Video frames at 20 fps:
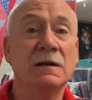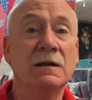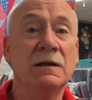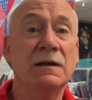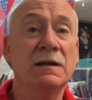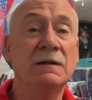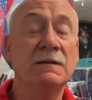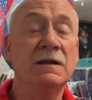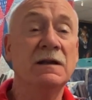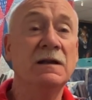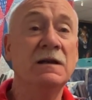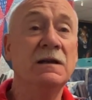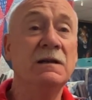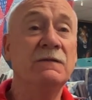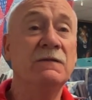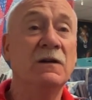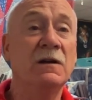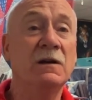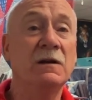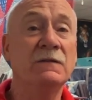And then it
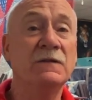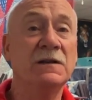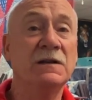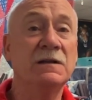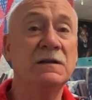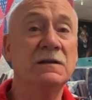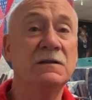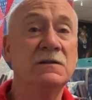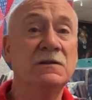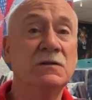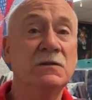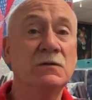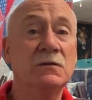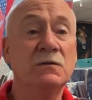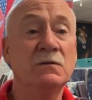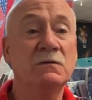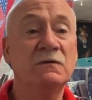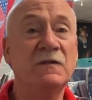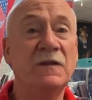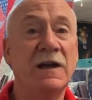evolved
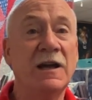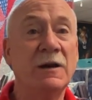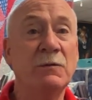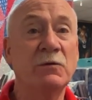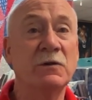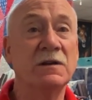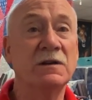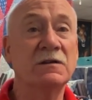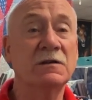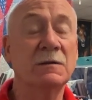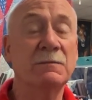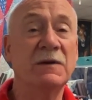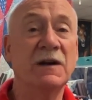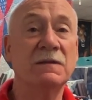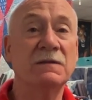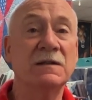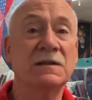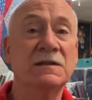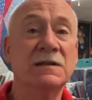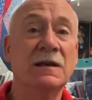into fabrics
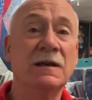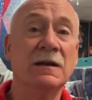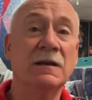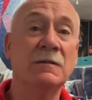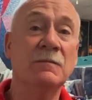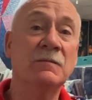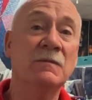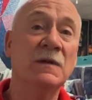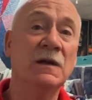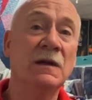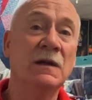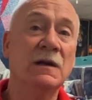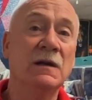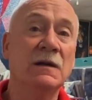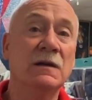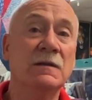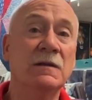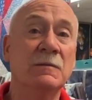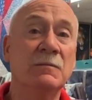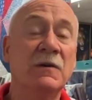about the time
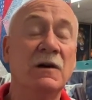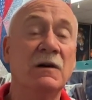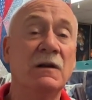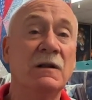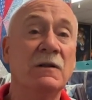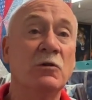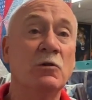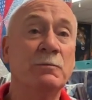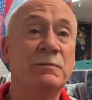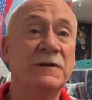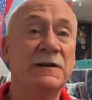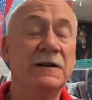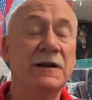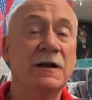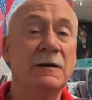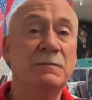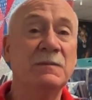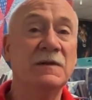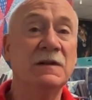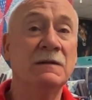the mall opened
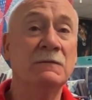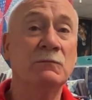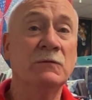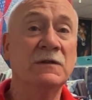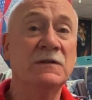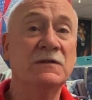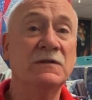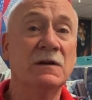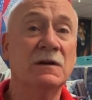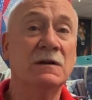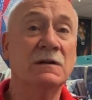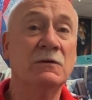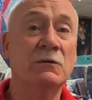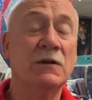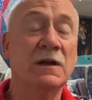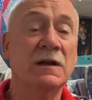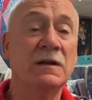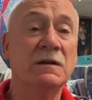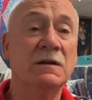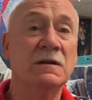up and we saw the
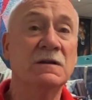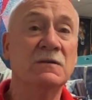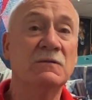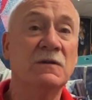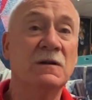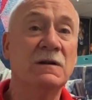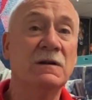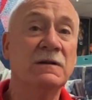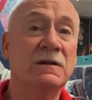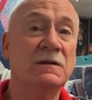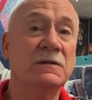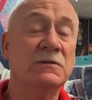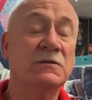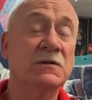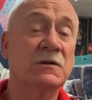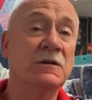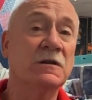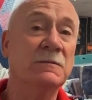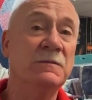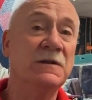writing on the wall that there's
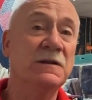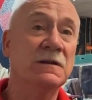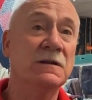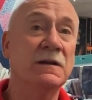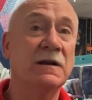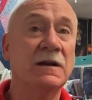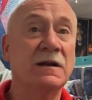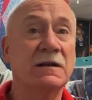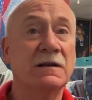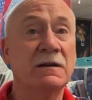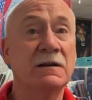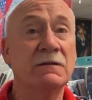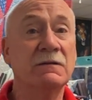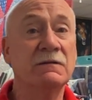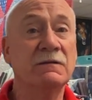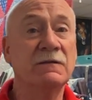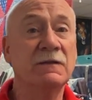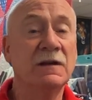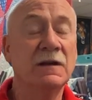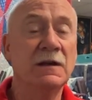going to be a lot
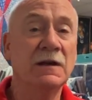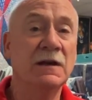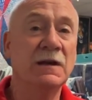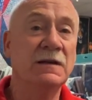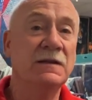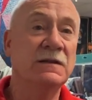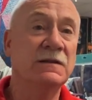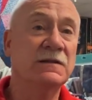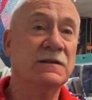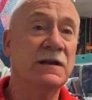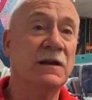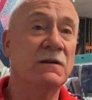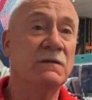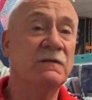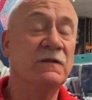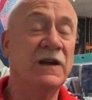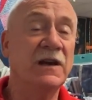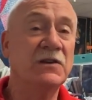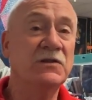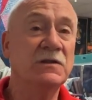of discount
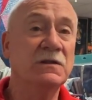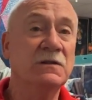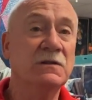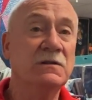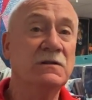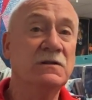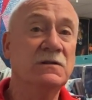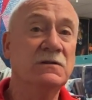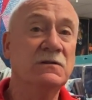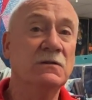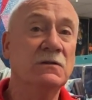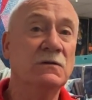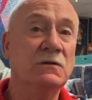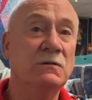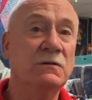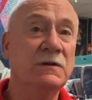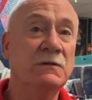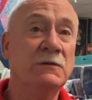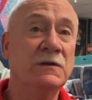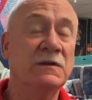fashion goods, so
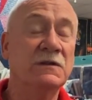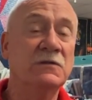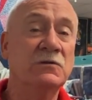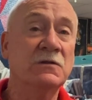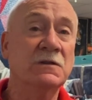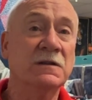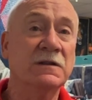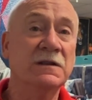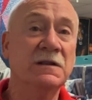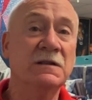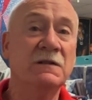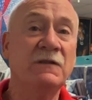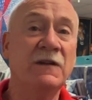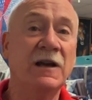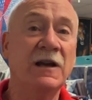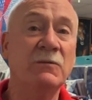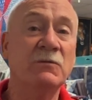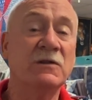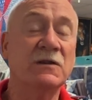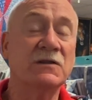we went strictly into
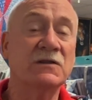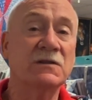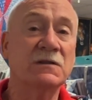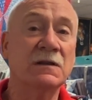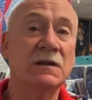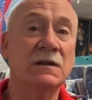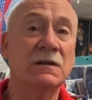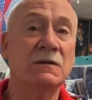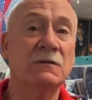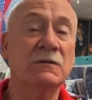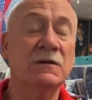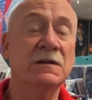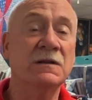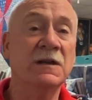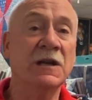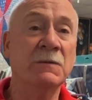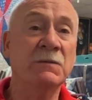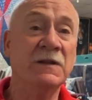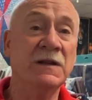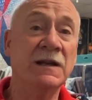fabrics. And at one
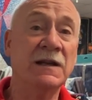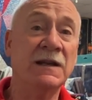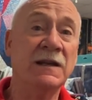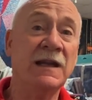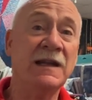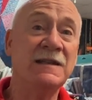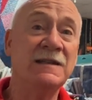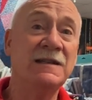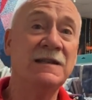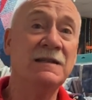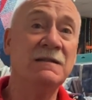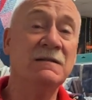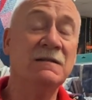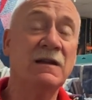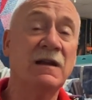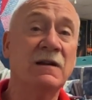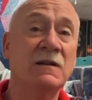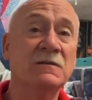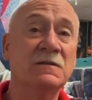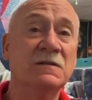time we had an
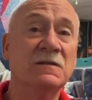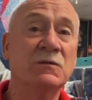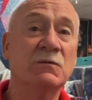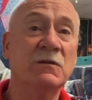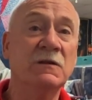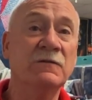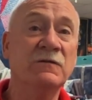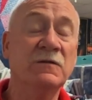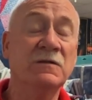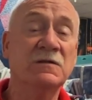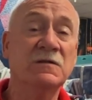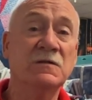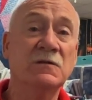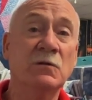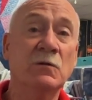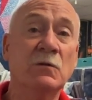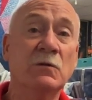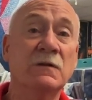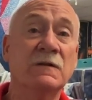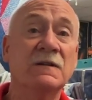18,000 square foot
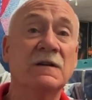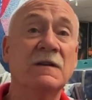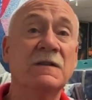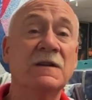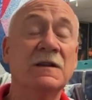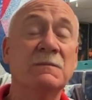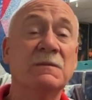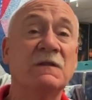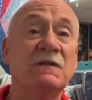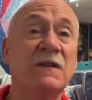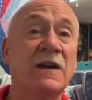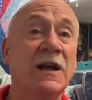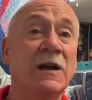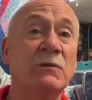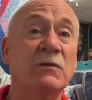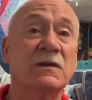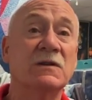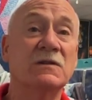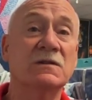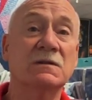store, nothing but
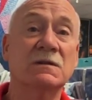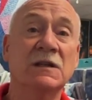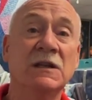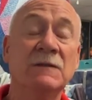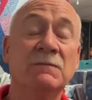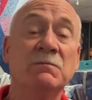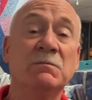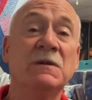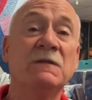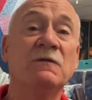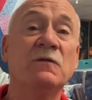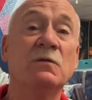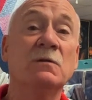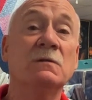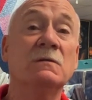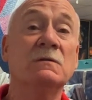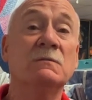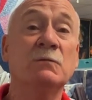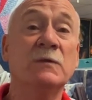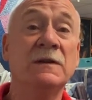fabrics, even
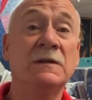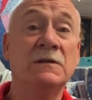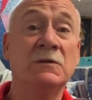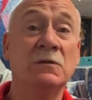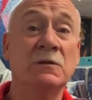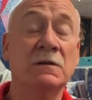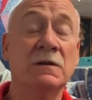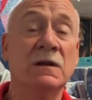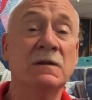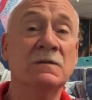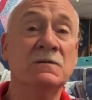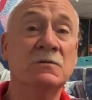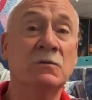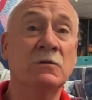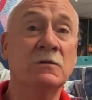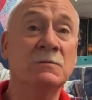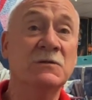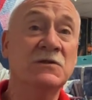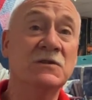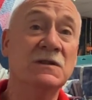before we took on
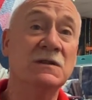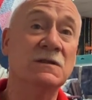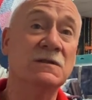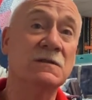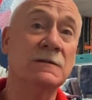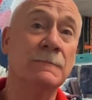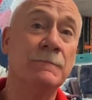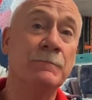sewing machines.